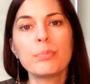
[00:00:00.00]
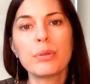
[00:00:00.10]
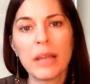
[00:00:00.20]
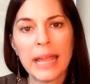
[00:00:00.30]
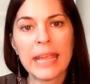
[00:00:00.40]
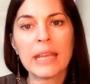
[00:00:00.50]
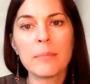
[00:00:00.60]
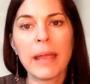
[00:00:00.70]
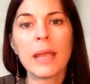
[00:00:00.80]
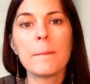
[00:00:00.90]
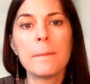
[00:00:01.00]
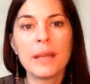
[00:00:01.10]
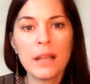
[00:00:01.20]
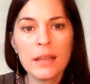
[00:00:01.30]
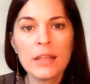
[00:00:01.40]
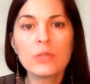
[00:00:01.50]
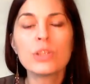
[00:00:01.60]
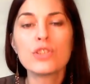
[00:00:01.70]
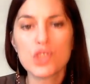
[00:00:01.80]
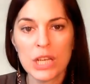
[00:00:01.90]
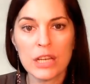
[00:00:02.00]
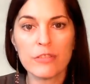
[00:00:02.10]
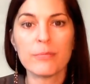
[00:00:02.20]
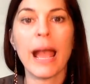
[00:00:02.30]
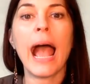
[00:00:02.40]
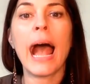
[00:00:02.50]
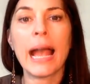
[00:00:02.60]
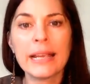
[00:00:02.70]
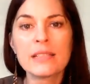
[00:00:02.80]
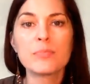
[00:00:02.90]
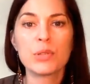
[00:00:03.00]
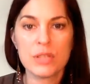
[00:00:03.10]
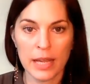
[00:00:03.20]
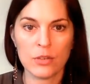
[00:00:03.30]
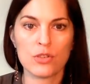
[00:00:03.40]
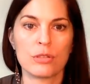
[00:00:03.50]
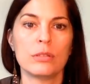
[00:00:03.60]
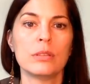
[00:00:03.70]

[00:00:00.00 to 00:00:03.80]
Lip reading: play in my ability to achieve my highest potential